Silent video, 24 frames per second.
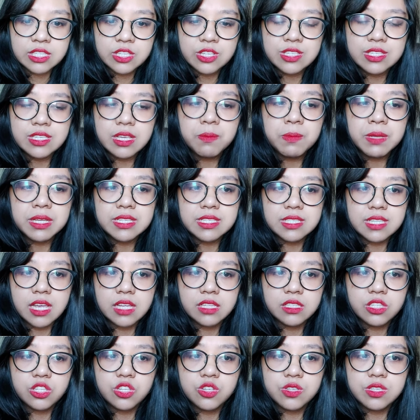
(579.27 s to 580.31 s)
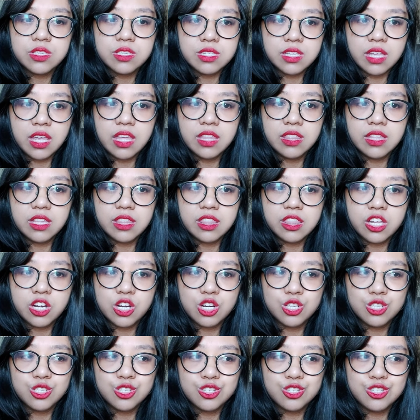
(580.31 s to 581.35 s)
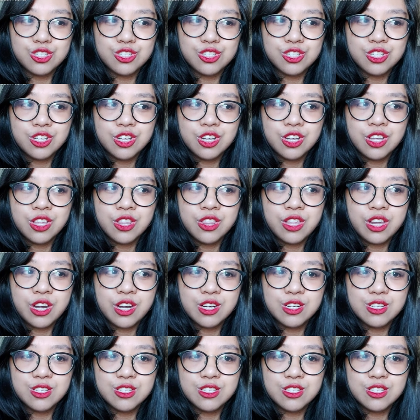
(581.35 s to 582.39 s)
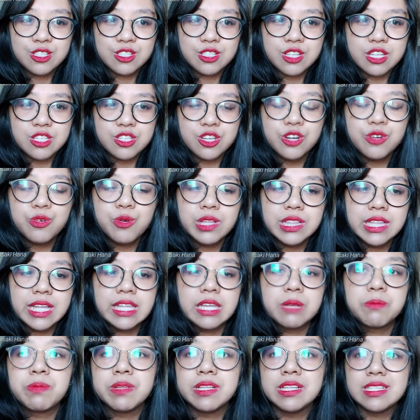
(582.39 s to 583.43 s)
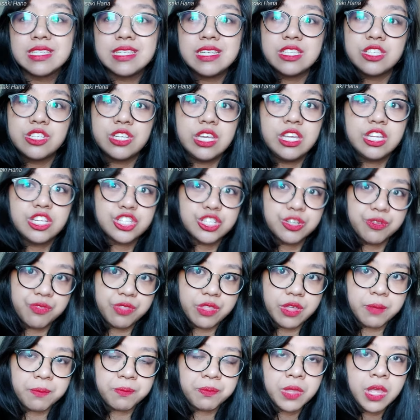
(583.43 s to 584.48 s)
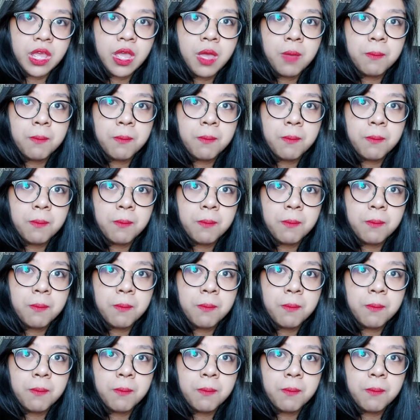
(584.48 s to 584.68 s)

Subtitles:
to some extent, you see that there's there's a certain relatability to each of them.